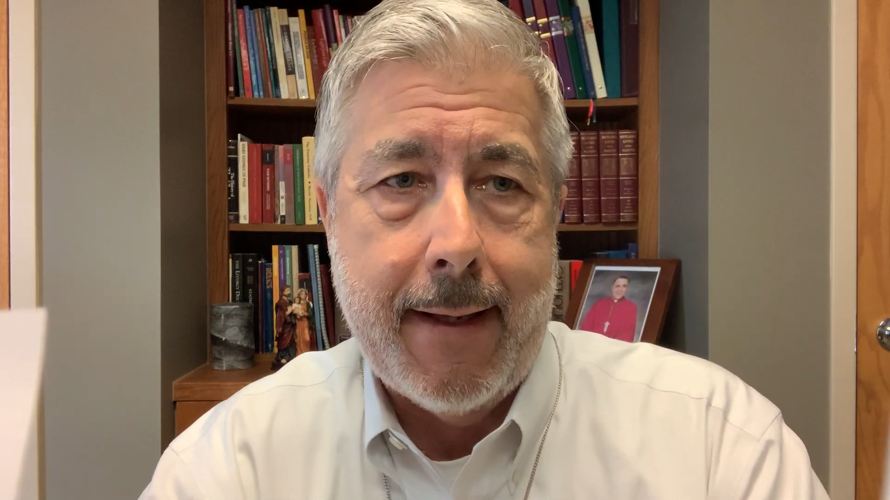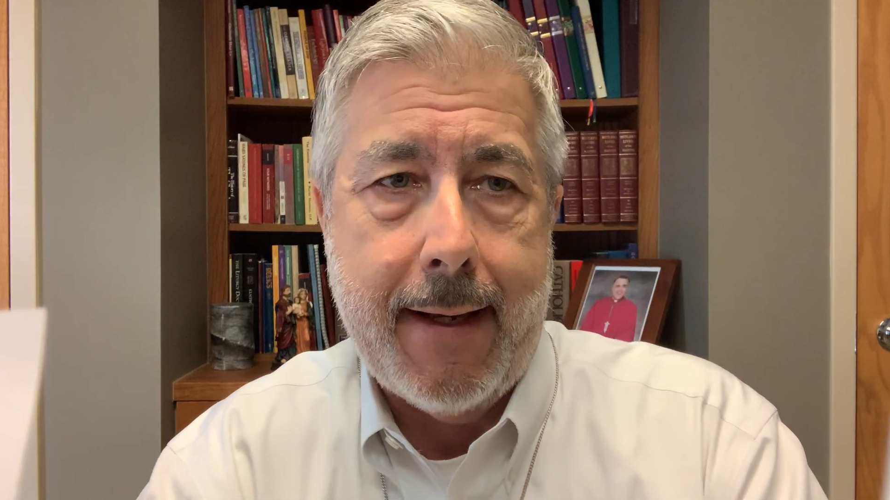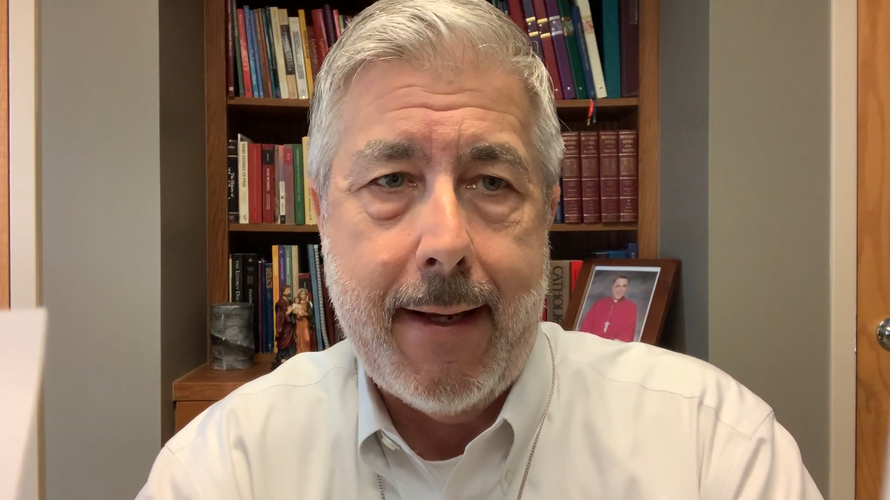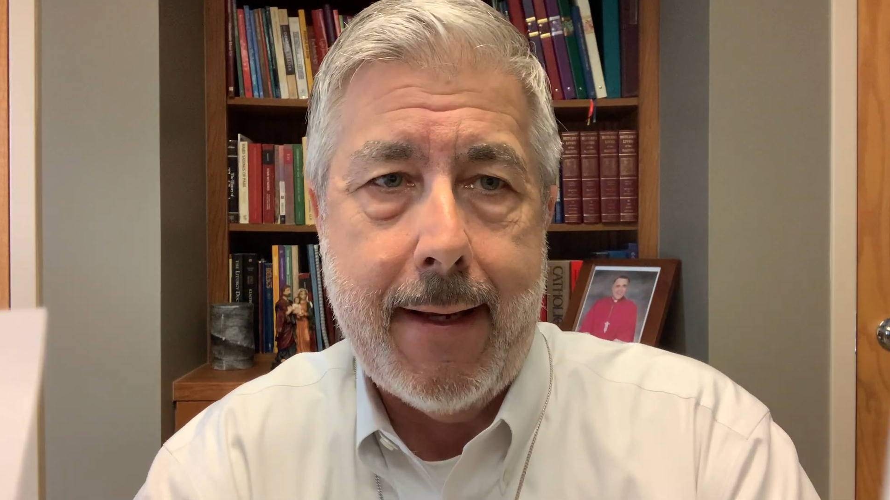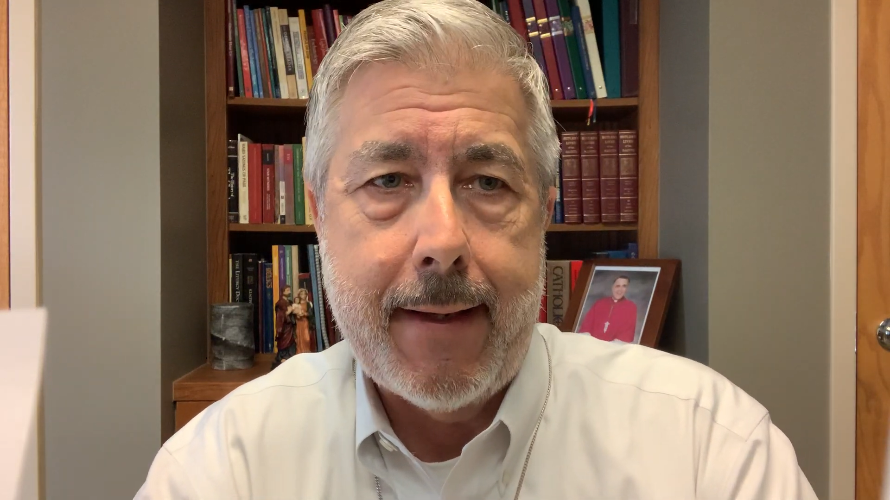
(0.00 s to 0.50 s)

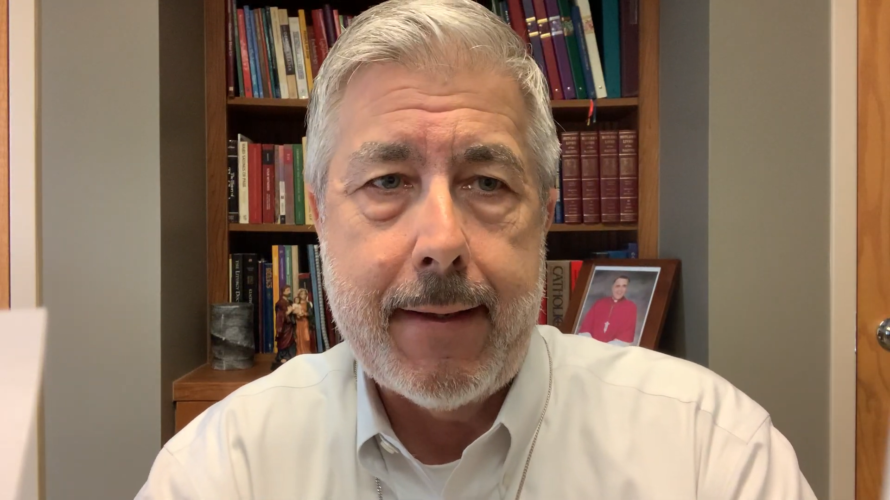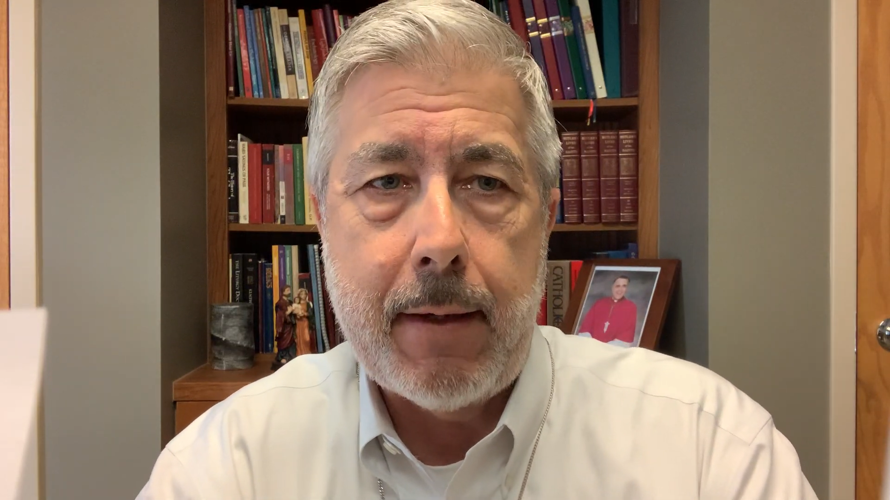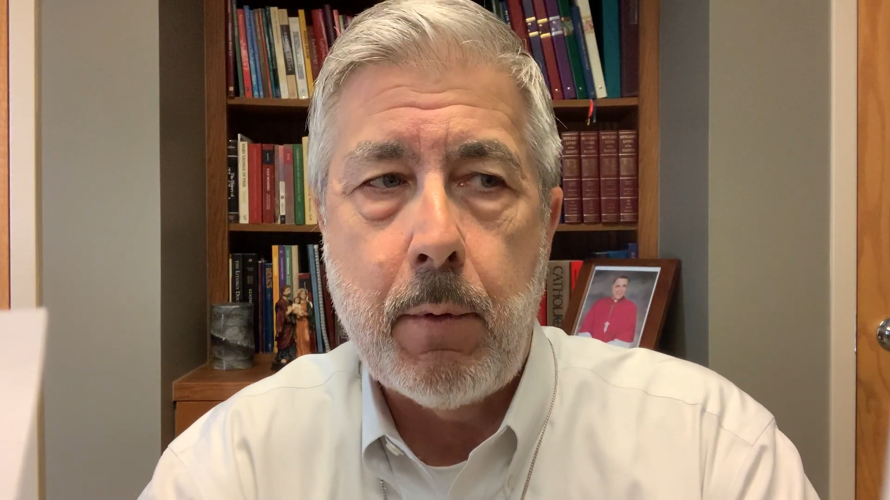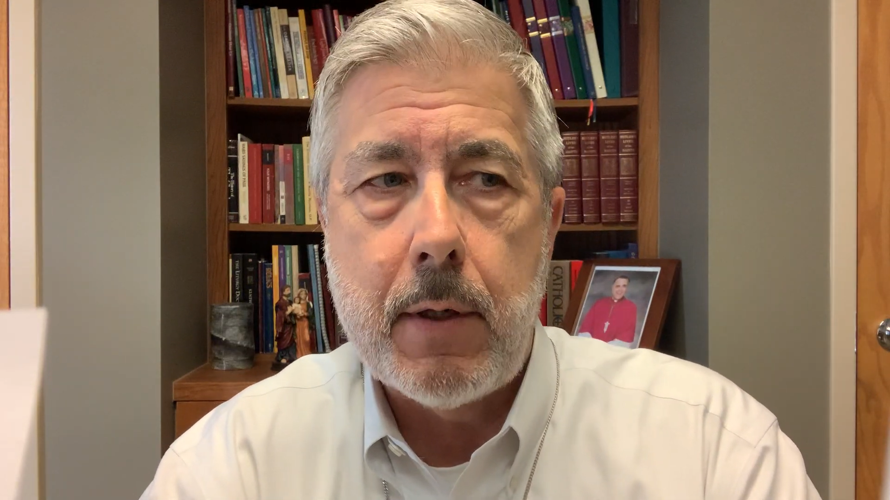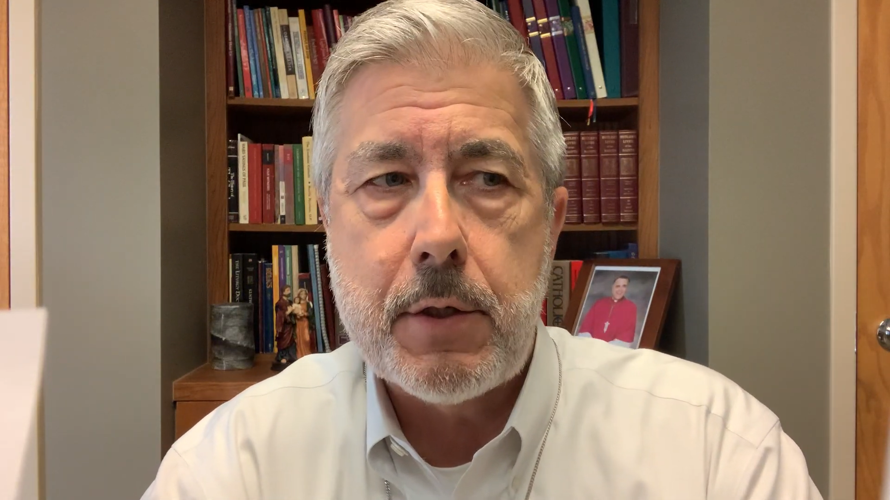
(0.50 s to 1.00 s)
And I
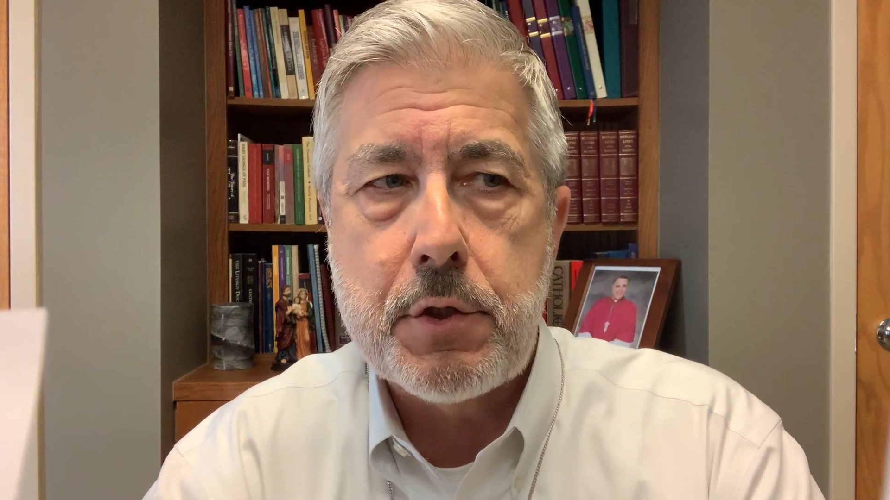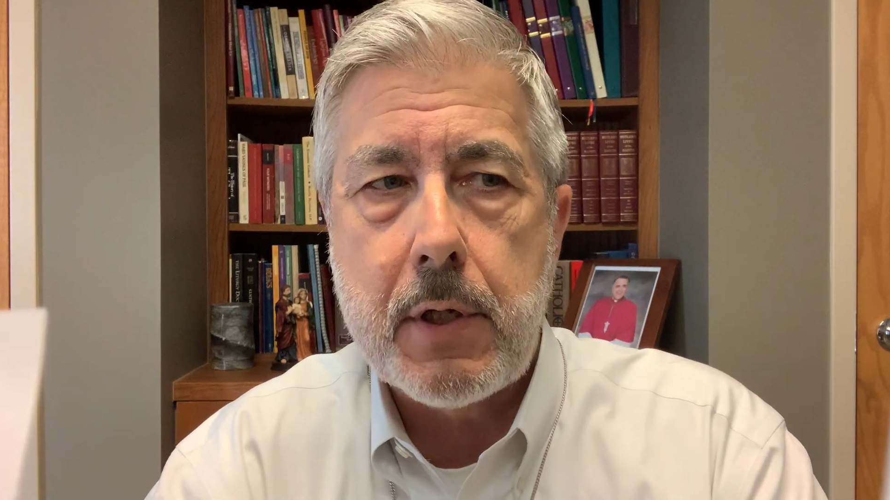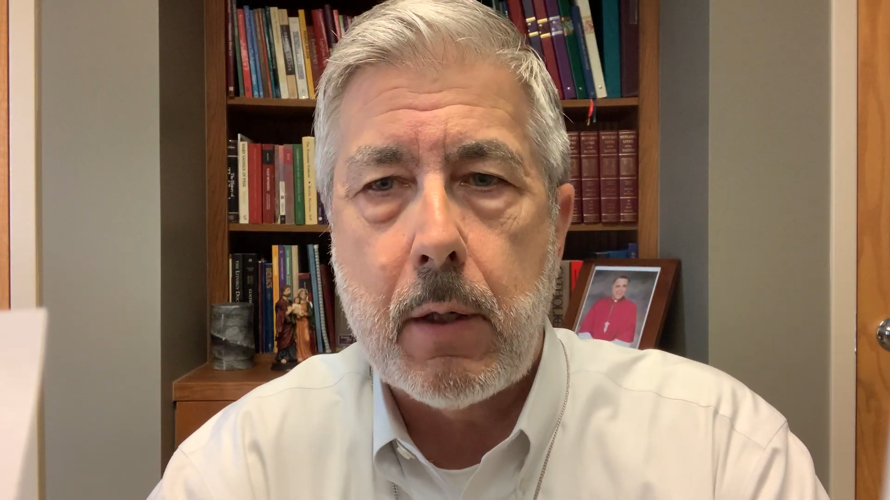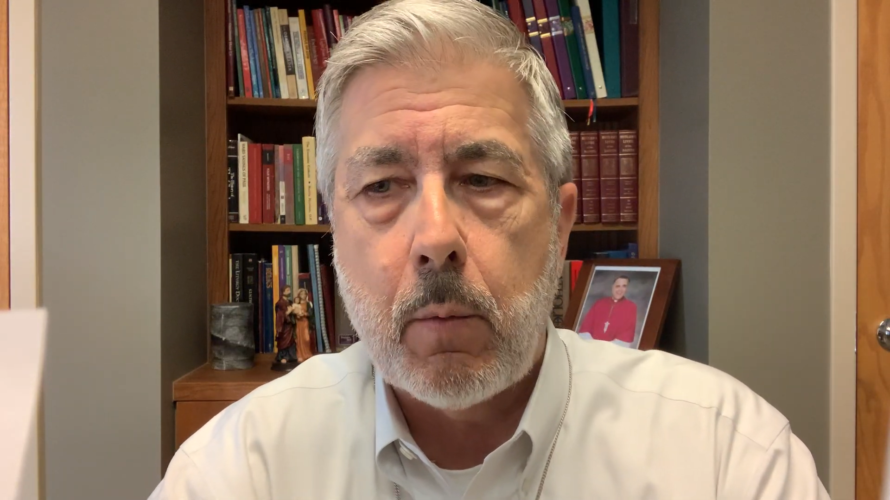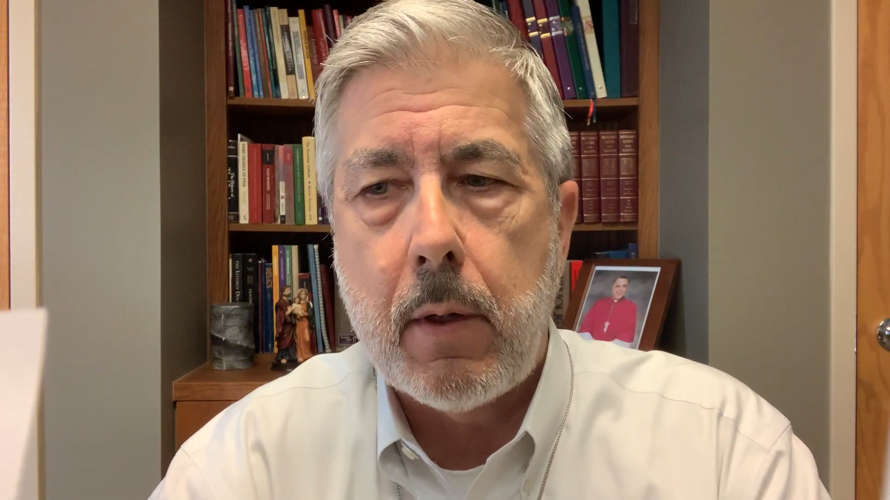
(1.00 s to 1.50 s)
wanted to
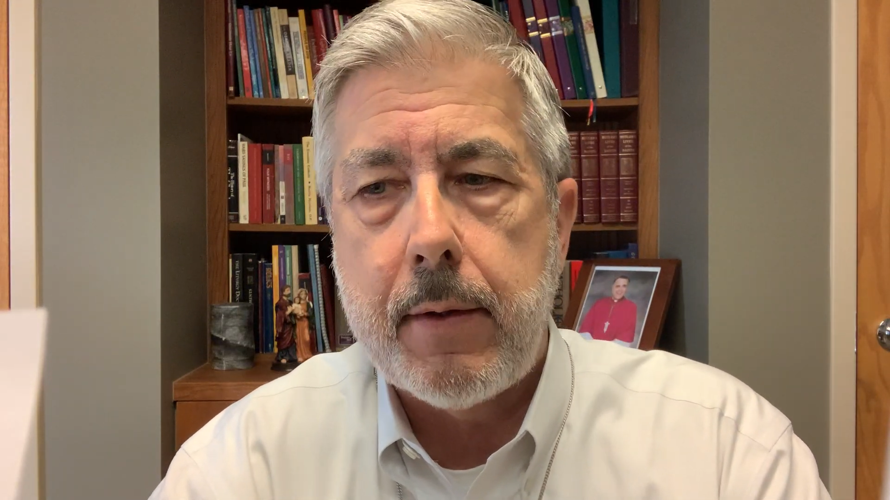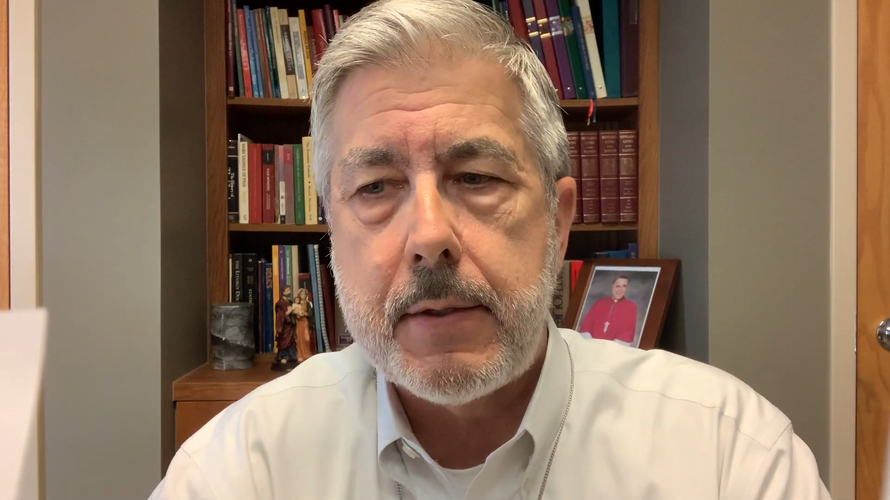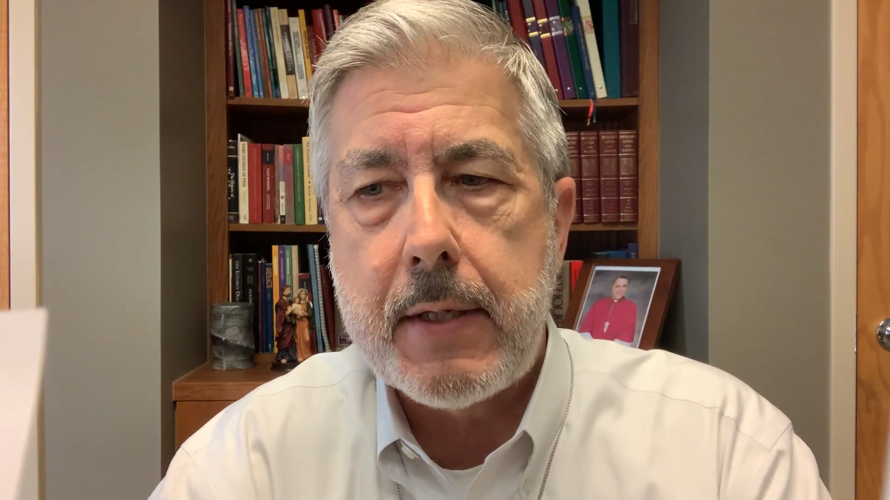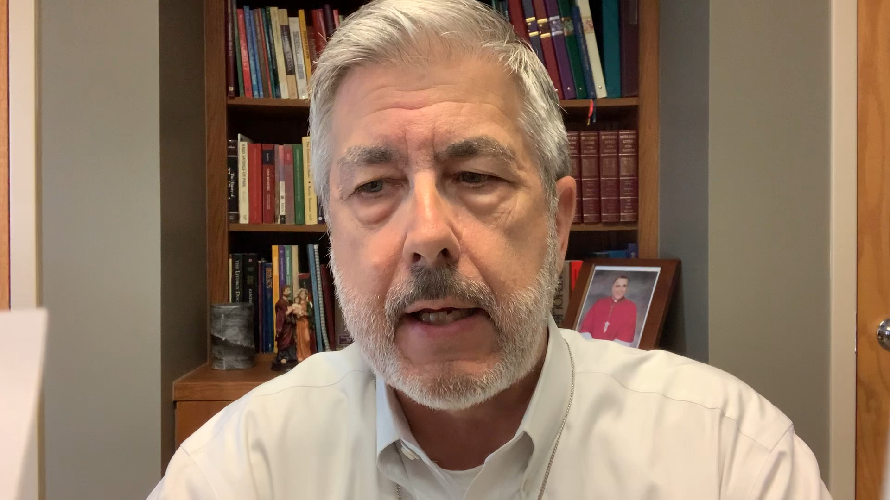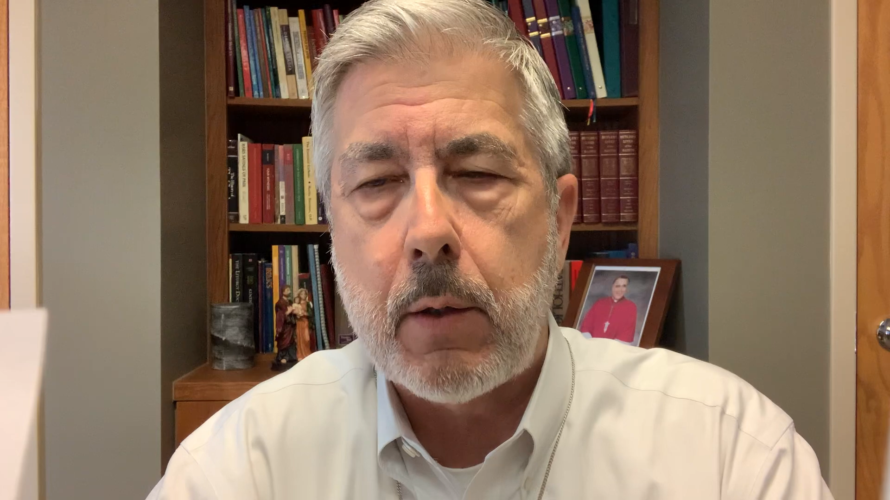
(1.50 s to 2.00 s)
share one of the
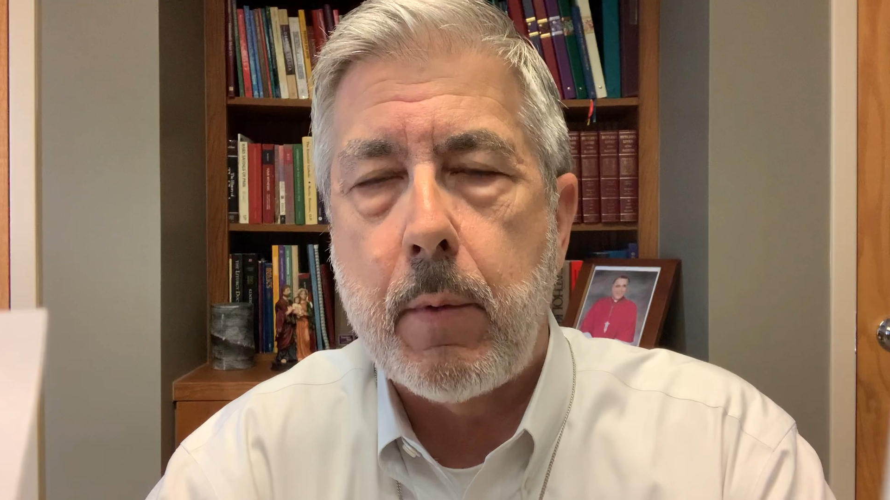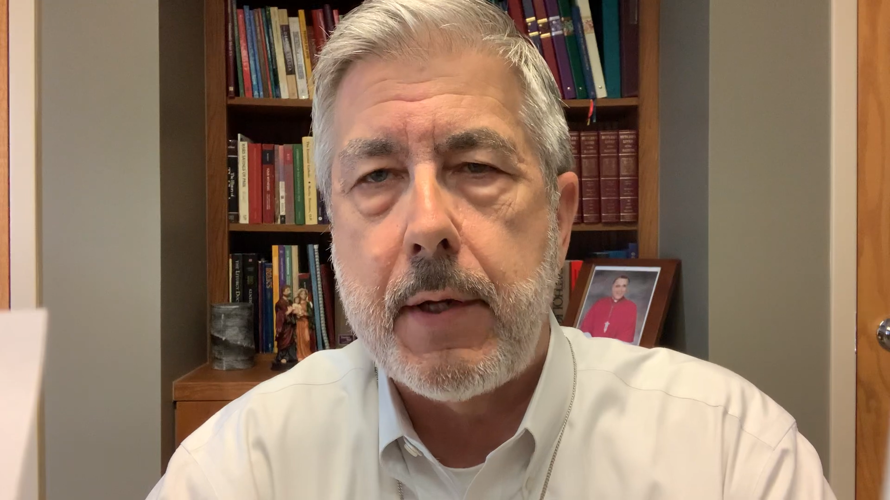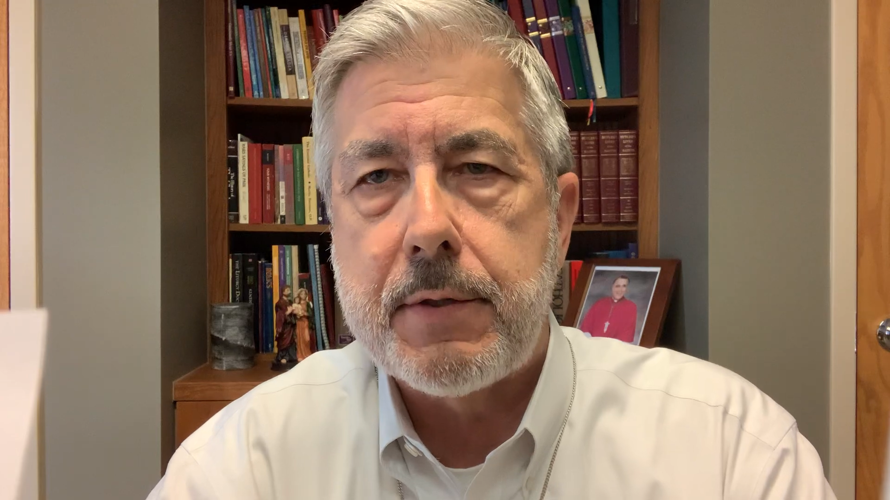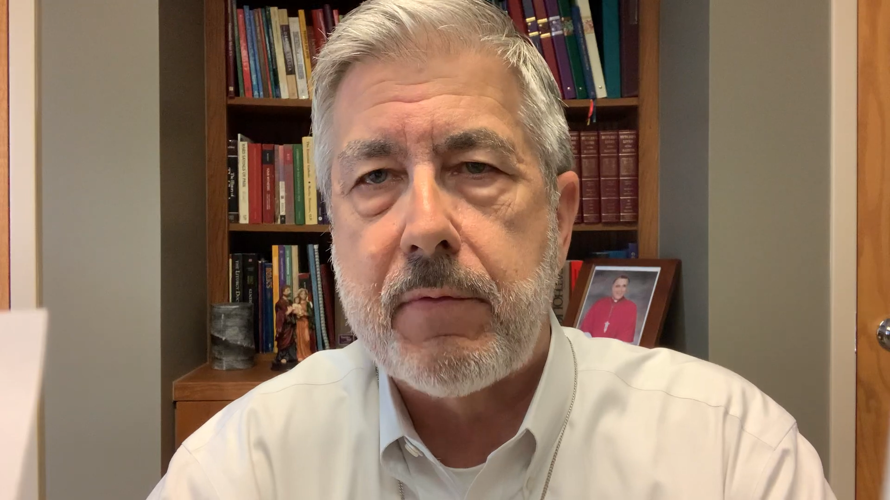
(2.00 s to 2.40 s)
takeaways